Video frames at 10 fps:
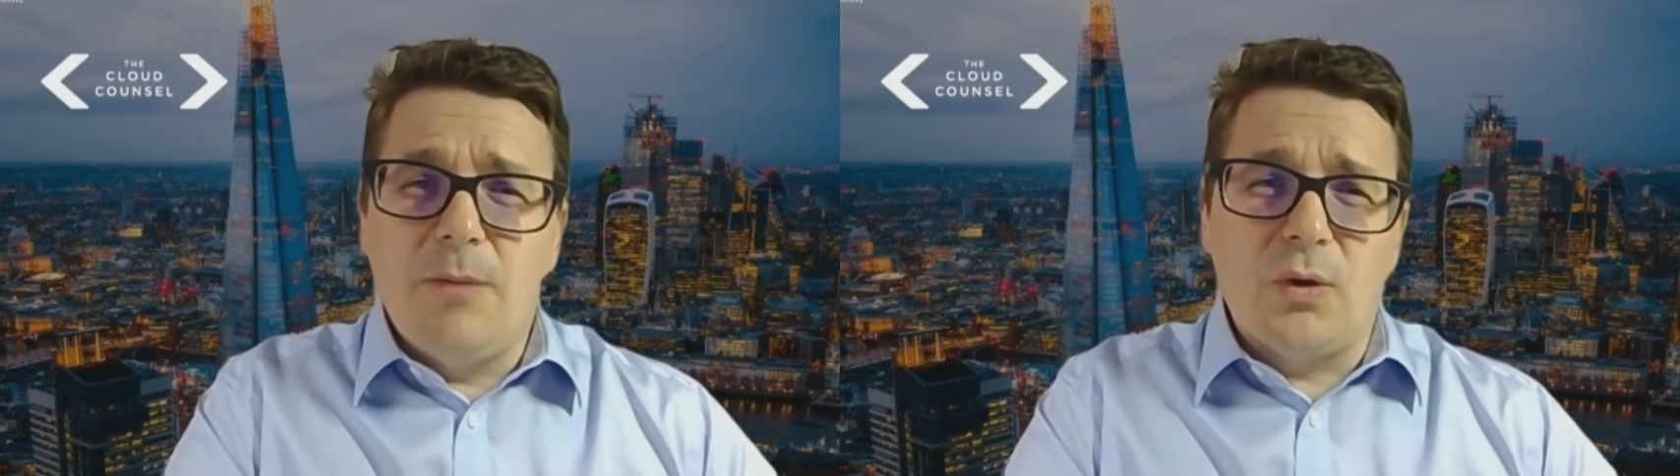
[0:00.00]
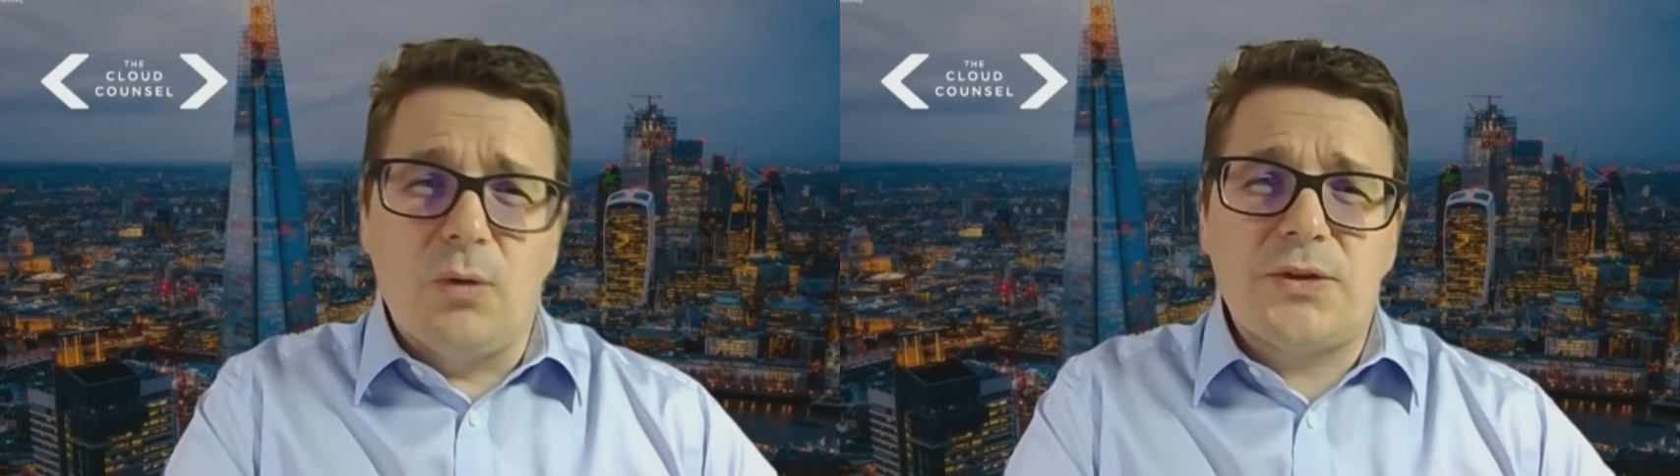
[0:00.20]

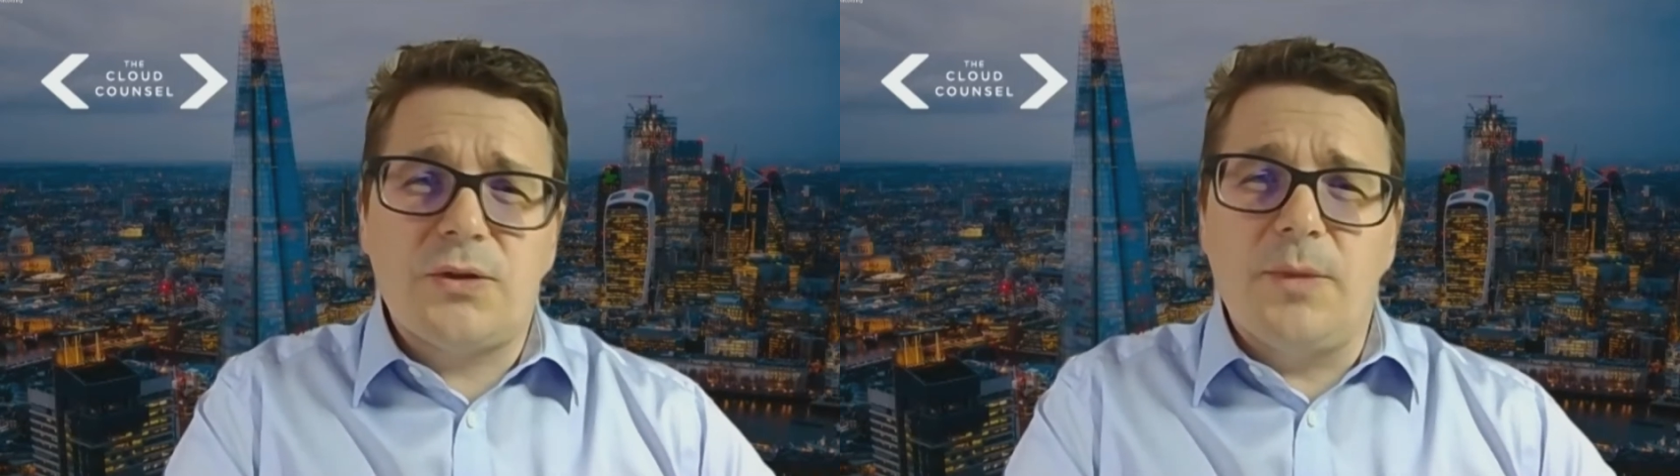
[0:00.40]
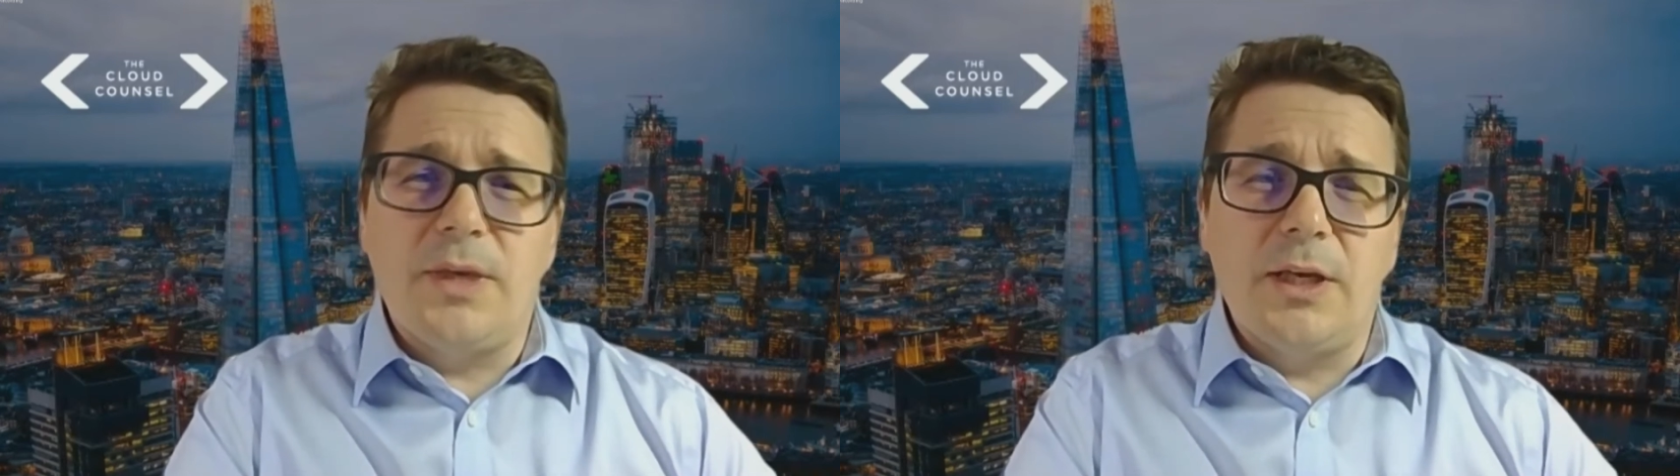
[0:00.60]
but
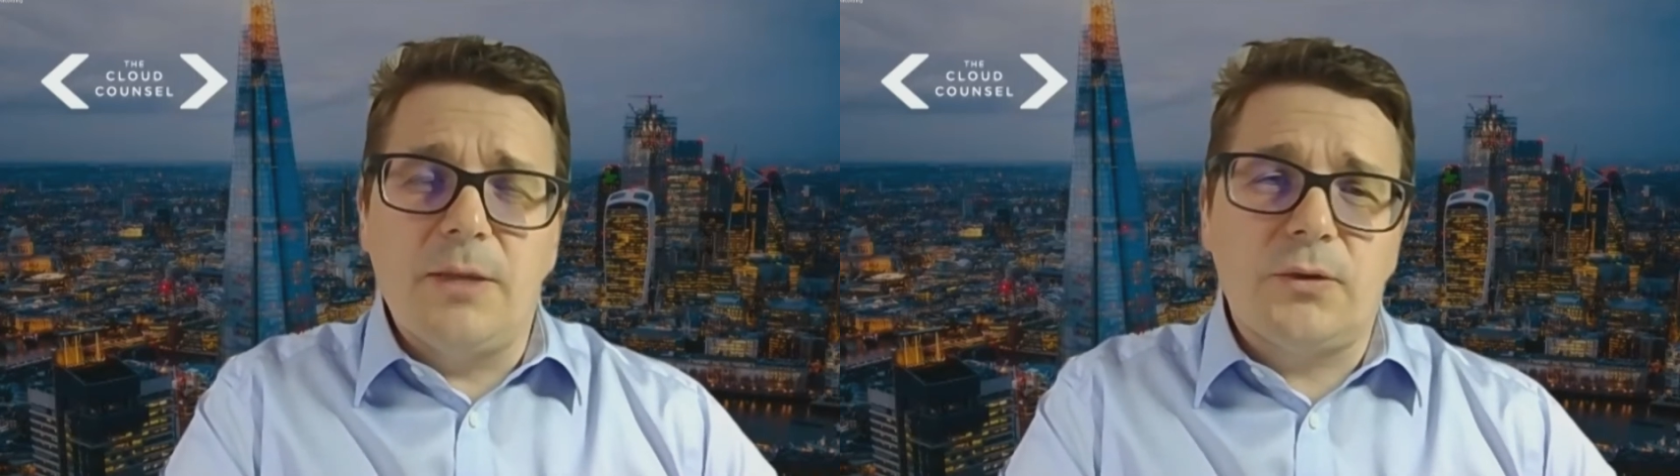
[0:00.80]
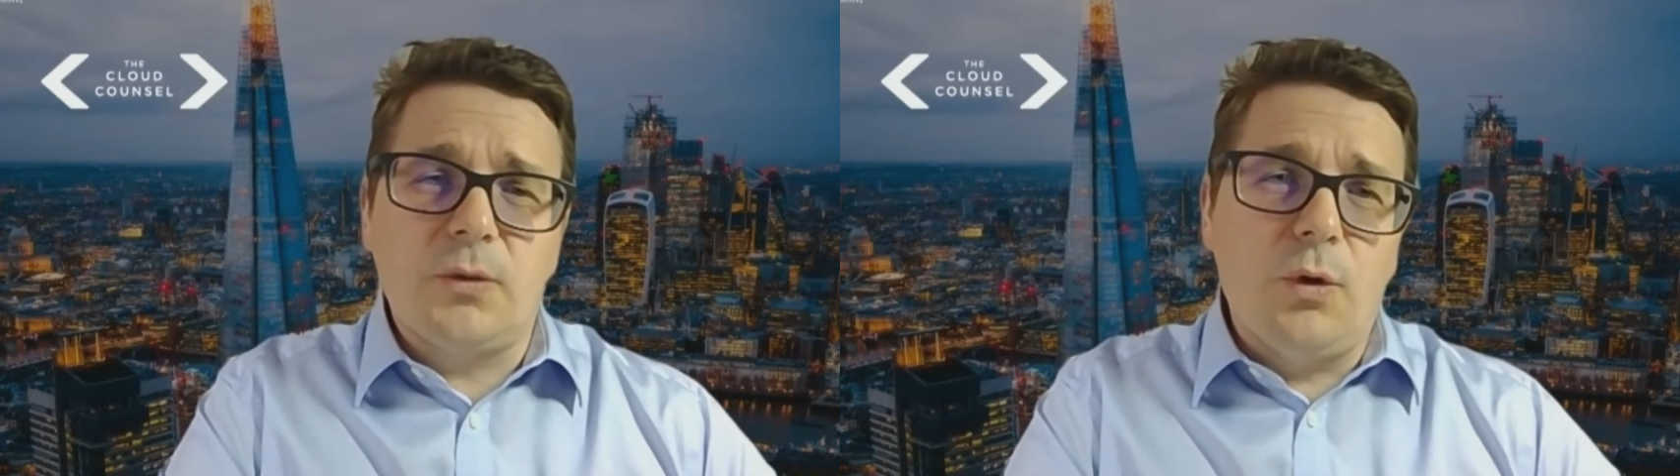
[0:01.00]
also being
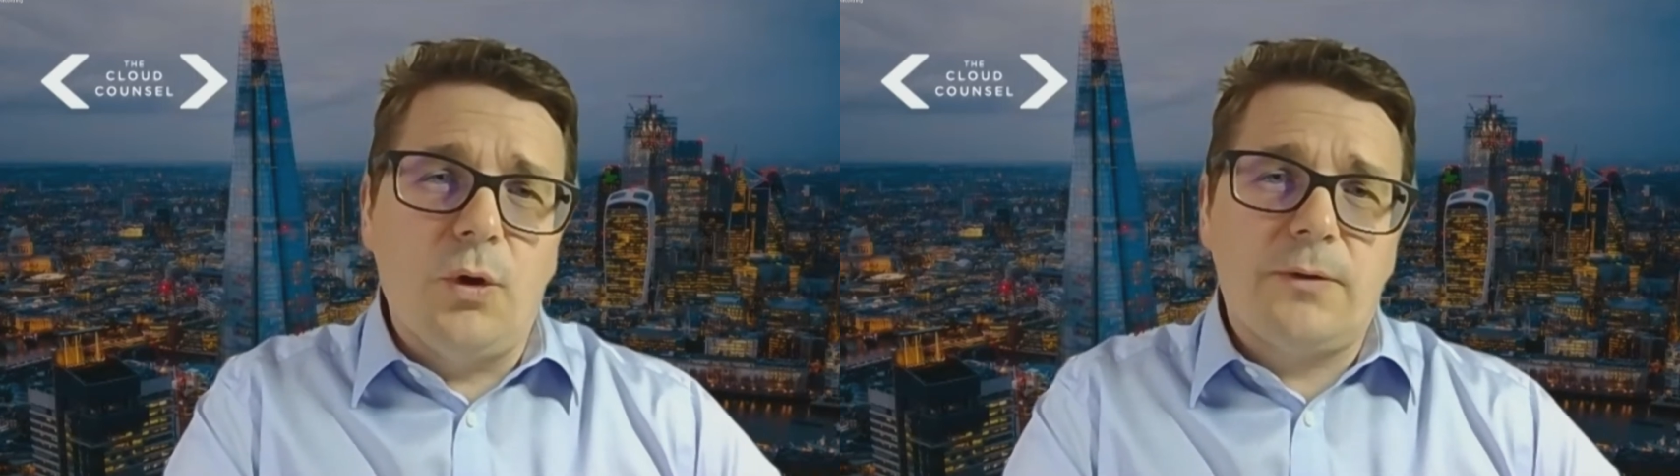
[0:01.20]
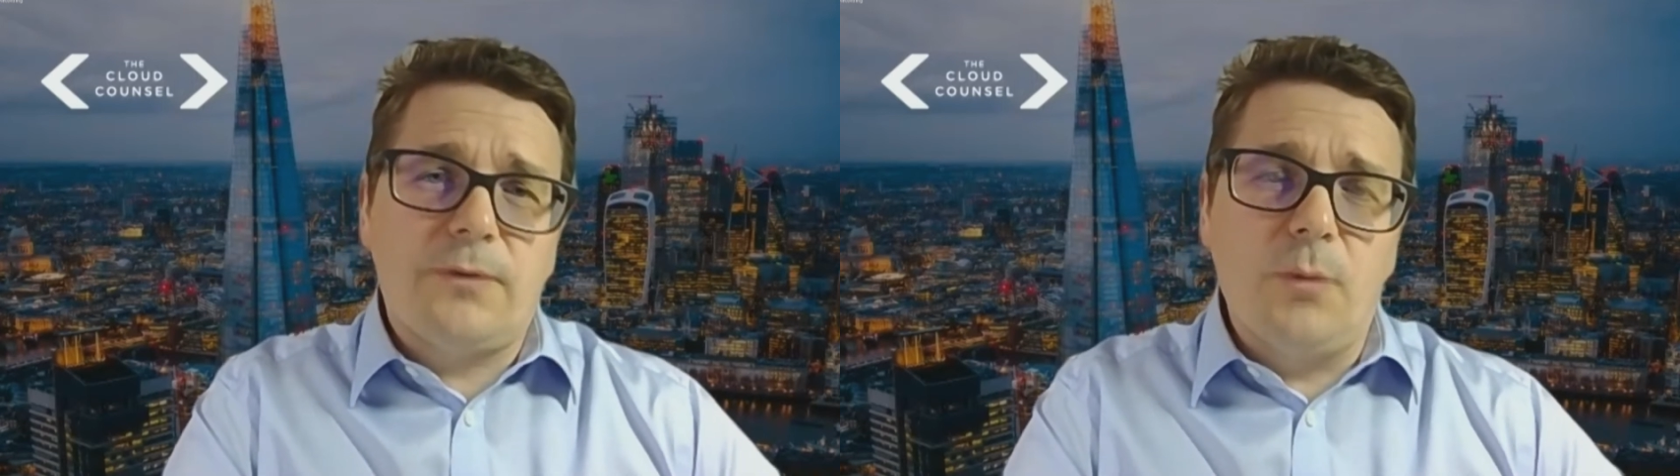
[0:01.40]
able to
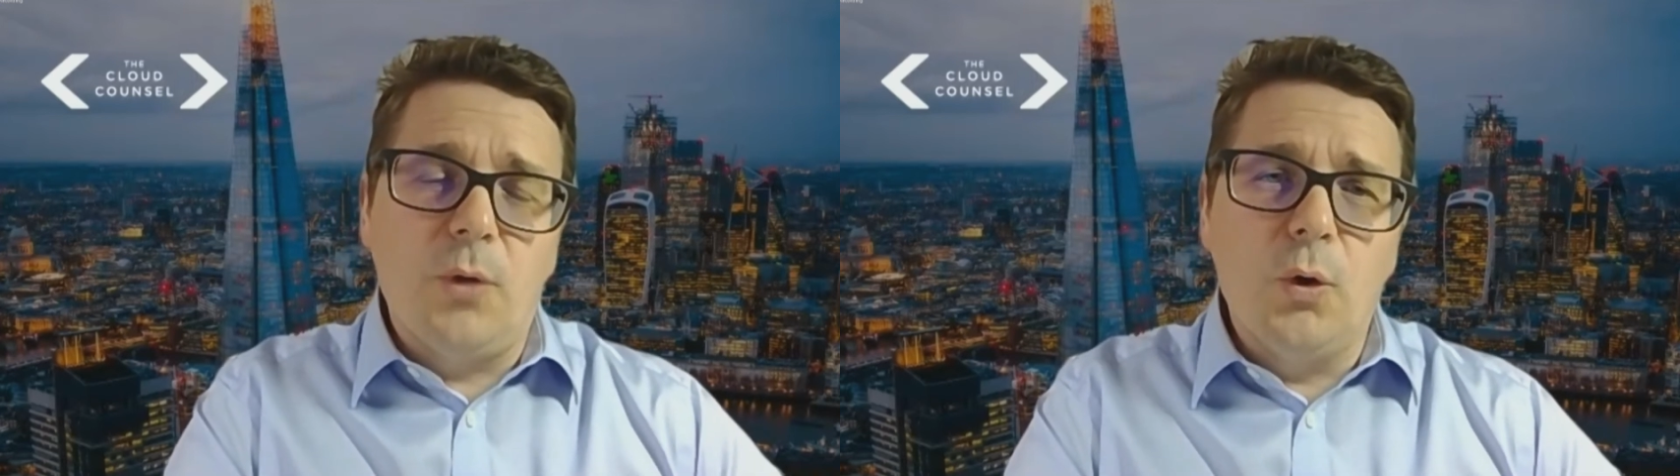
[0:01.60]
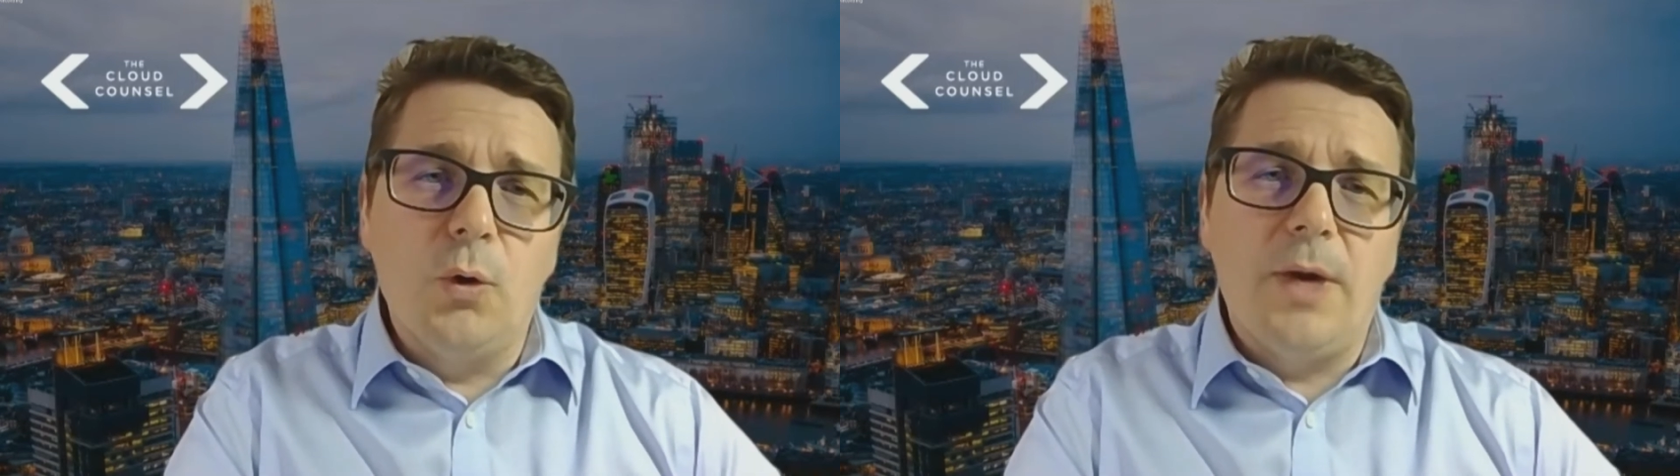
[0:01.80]
work from
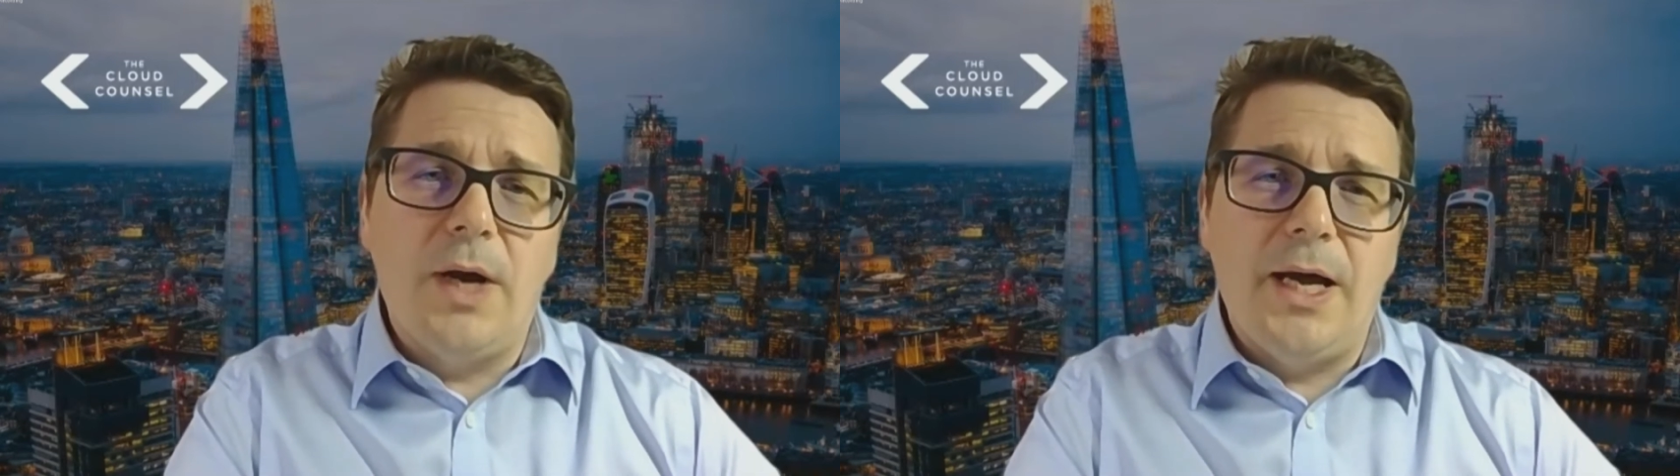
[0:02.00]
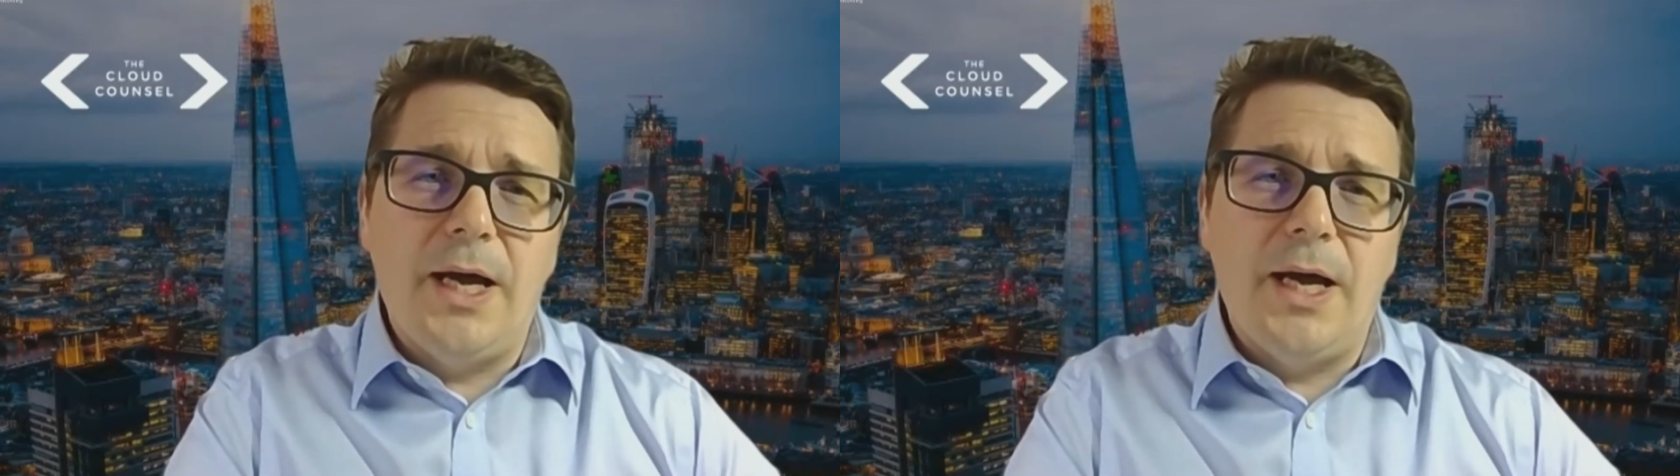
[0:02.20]
home